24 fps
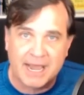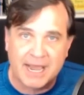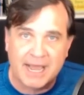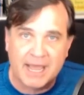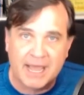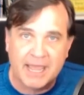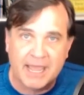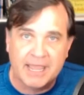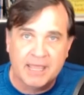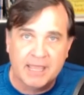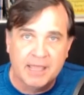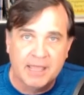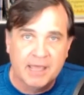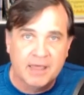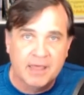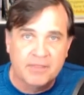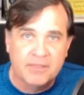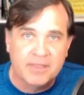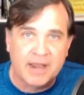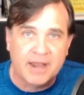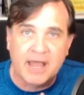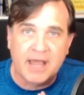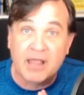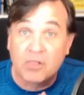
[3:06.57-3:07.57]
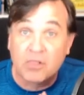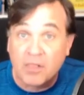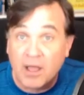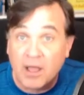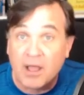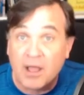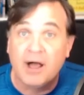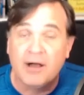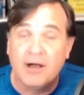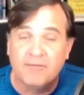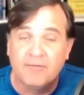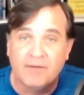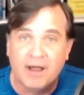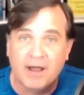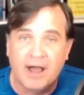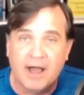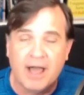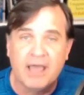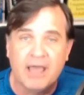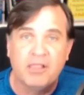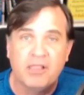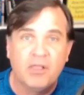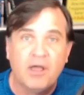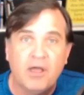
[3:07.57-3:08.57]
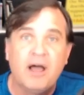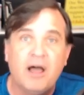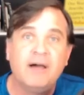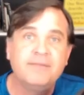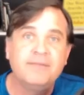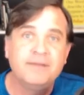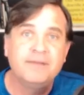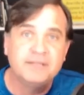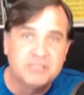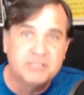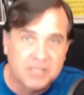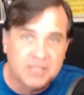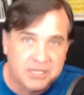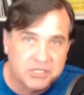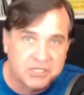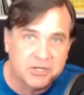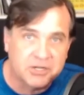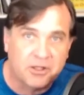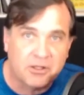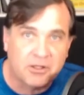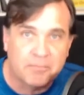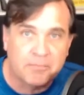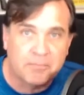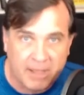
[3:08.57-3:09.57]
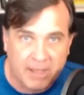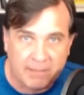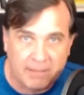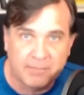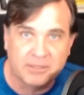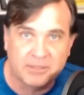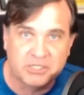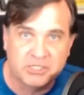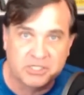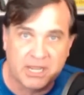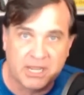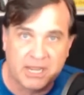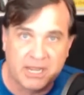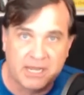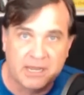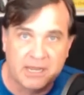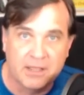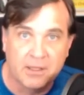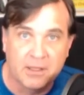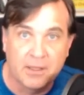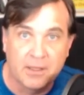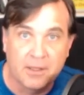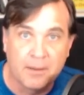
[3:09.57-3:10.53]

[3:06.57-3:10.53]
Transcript: I love digital publishing